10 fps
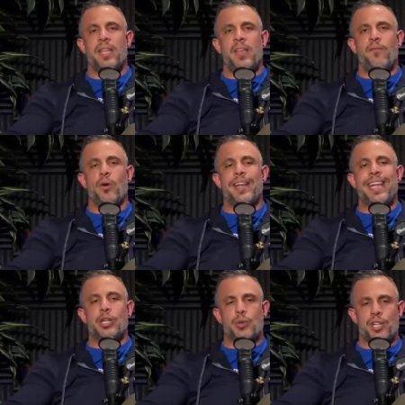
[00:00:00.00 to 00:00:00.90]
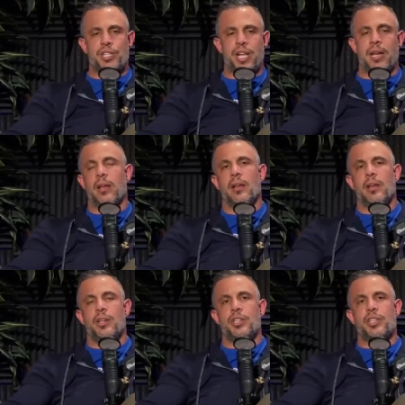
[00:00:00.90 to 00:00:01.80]
If you're interested,
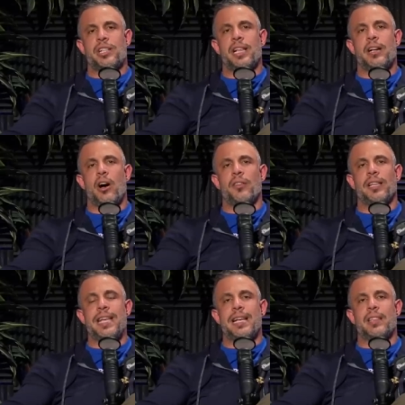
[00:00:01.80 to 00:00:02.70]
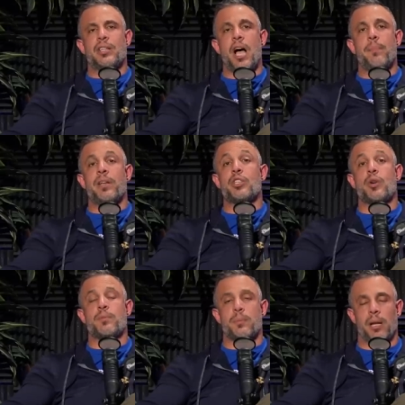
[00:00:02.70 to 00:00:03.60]
just click on the link at the top of the
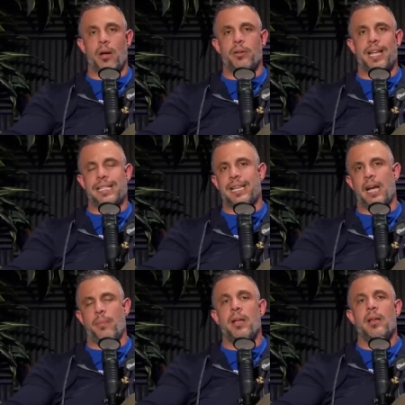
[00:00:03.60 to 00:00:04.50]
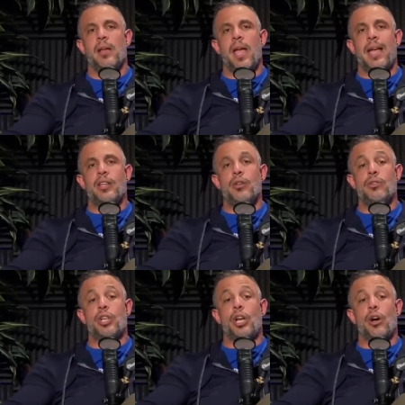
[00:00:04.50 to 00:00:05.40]
description below to get set up, and
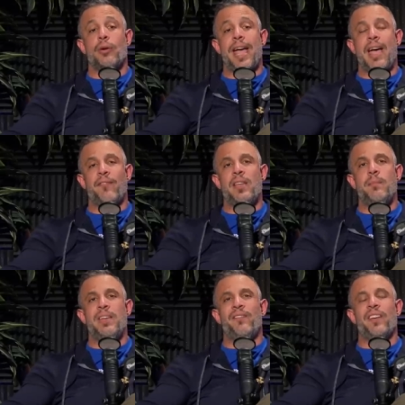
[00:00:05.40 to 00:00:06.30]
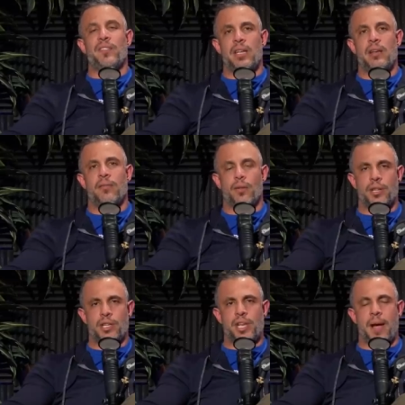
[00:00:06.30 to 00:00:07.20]
use the code F E B fifty for the
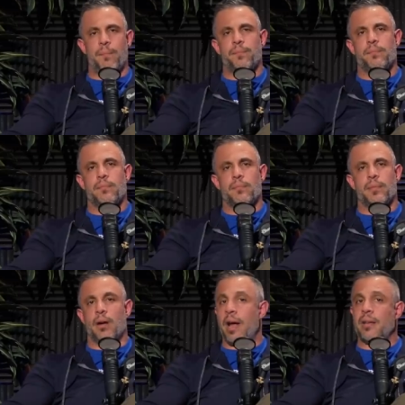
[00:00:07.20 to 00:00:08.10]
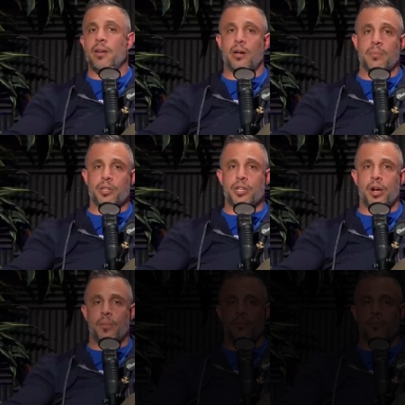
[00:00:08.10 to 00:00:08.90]
discount. All right, here comes the show.